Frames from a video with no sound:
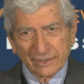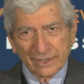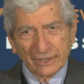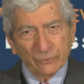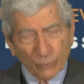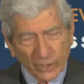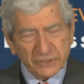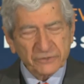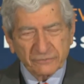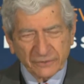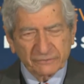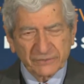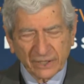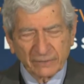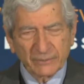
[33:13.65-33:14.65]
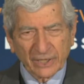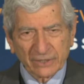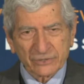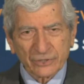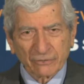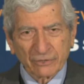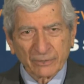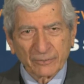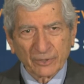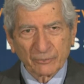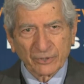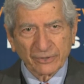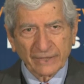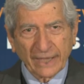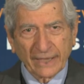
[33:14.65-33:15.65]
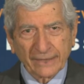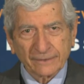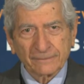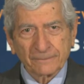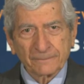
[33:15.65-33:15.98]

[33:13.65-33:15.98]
It was 15 minutes, I remember that.